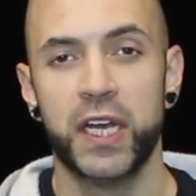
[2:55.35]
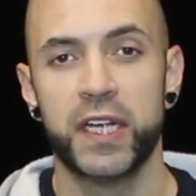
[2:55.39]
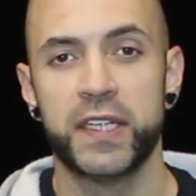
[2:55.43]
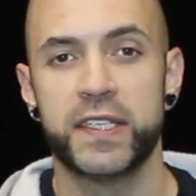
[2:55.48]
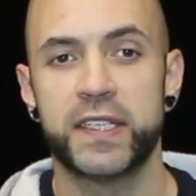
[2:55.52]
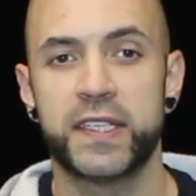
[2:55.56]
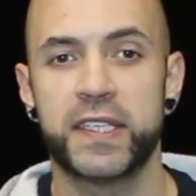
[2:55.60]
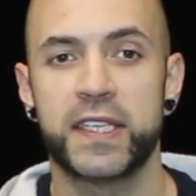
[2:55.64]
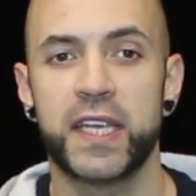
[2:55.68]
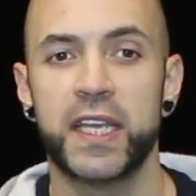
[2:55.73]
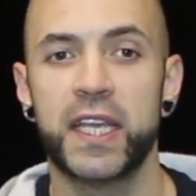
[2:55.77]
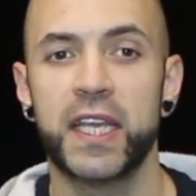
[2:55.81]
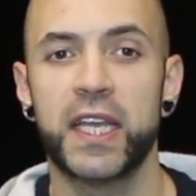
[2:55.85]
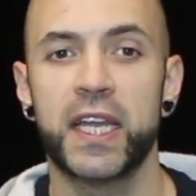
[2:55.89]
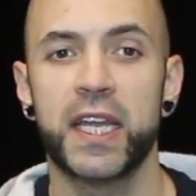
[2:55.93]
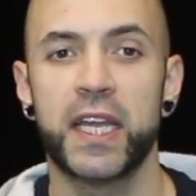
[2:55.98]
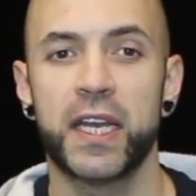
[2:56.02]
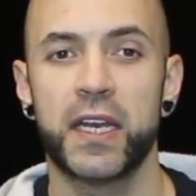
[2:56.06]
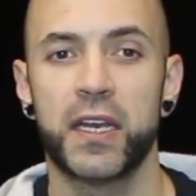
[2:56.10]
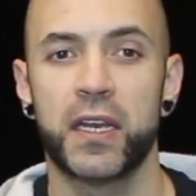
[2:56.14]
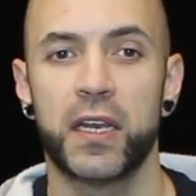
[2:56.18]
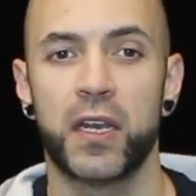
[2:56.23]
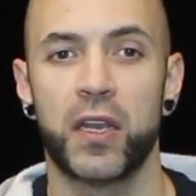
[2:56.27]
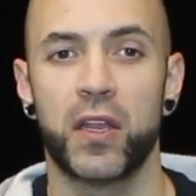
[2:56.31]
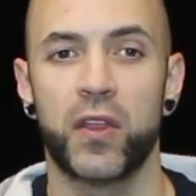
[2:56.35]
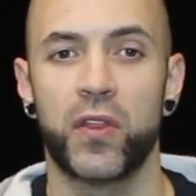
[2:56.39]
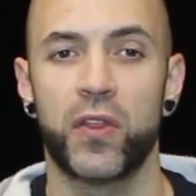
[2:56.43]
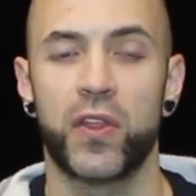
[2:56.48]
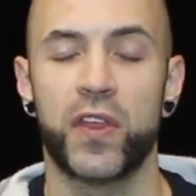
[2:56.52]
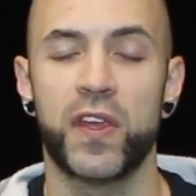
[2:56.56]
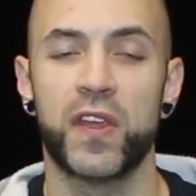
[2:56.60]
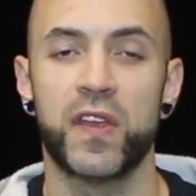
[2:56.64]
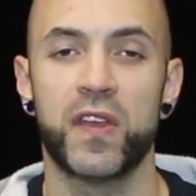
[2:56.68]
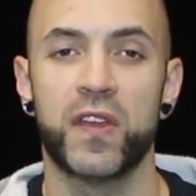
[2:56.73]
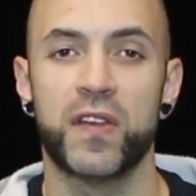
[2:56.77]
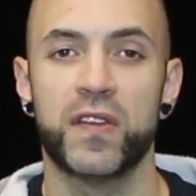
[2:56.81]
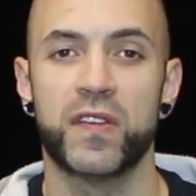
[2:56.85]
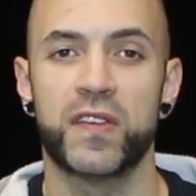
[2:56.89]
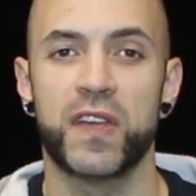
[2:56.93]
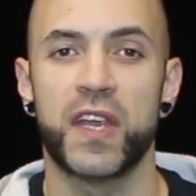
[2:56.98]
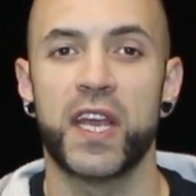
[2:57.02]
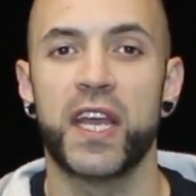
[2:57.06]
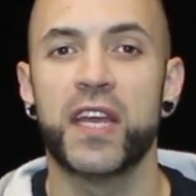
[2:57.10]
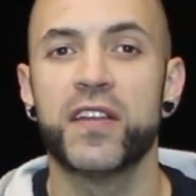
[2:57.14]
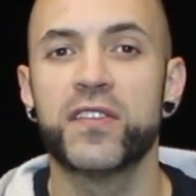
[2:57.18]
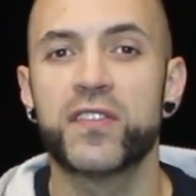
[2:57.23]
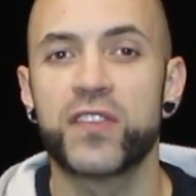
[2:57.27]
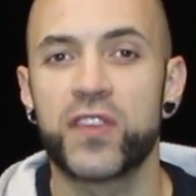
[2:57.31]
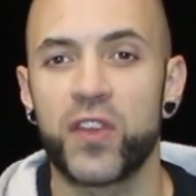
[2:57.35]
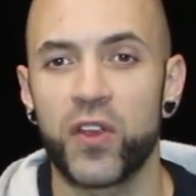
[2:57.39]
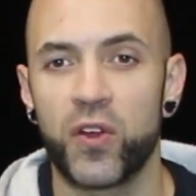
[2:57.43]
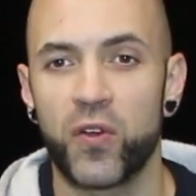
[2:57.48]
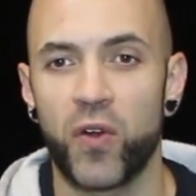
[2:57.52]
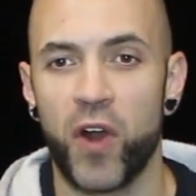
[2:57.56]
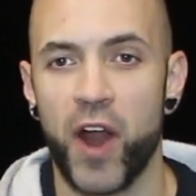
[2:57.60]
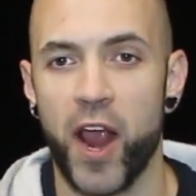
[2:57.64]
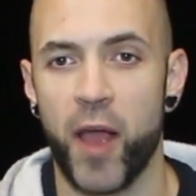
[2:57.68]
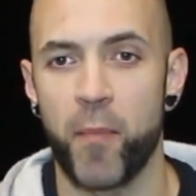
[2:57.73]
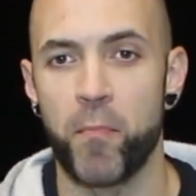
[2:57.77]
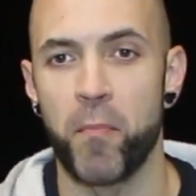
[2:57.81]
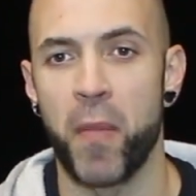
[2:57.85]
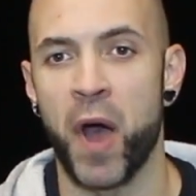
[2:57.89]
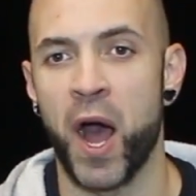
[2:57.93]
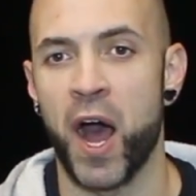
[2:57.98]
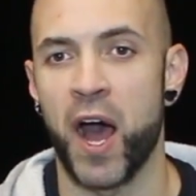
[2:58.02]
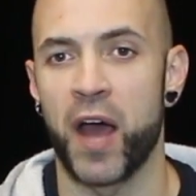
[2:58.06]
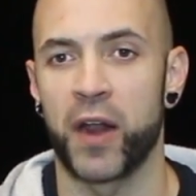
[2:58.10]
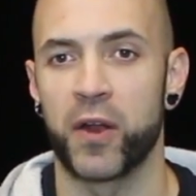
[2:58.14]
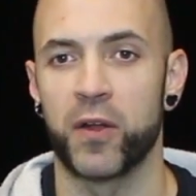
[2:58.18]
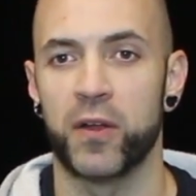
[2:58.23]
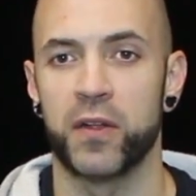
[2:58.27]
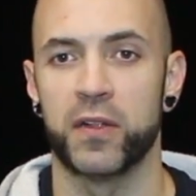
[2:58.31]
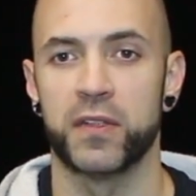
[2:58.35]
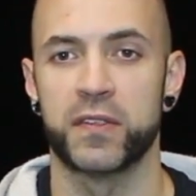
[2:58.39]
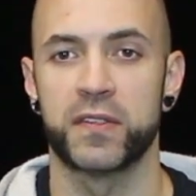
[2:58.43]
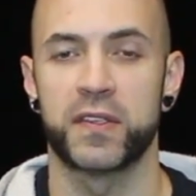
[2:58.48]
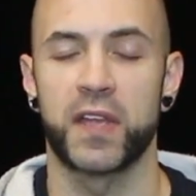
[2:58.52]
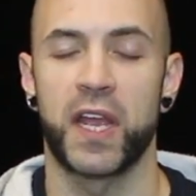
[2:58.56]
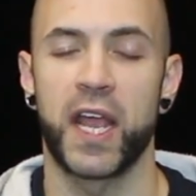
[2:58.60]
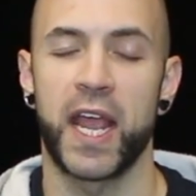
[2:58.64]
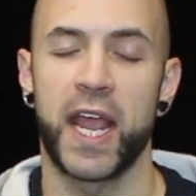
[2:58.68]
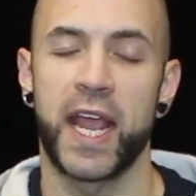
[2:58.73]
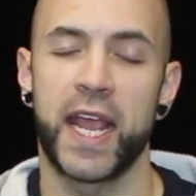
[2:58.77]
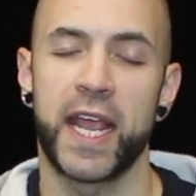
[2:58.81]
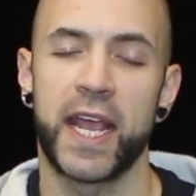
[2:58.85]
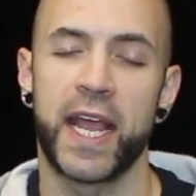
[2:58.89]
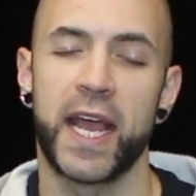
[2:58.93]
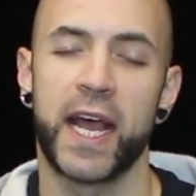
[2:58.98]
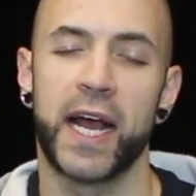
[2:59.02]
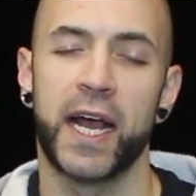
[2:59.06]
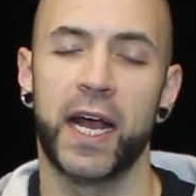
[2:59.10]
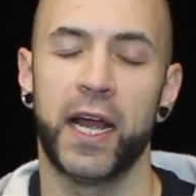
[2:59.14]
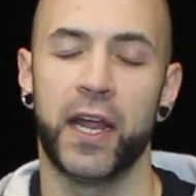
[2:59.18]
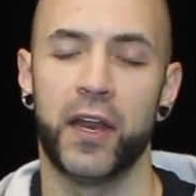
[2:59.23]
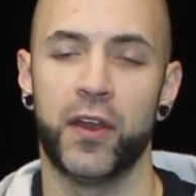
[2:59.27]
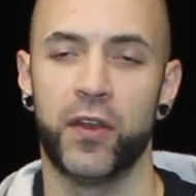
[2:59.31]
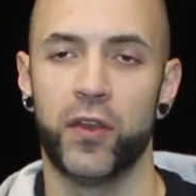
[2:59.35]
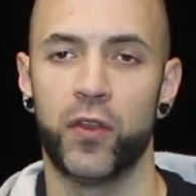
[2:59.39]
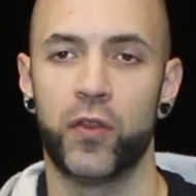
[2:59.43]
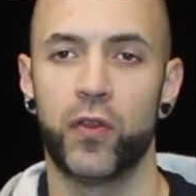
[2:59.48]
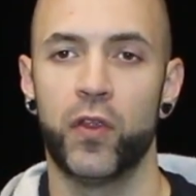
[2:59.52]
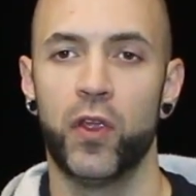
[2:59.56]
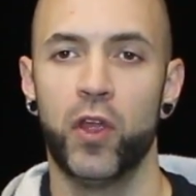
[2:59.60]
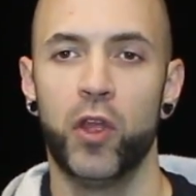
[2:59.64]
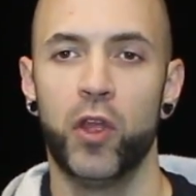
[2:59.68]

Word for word: seeing these Instagram models and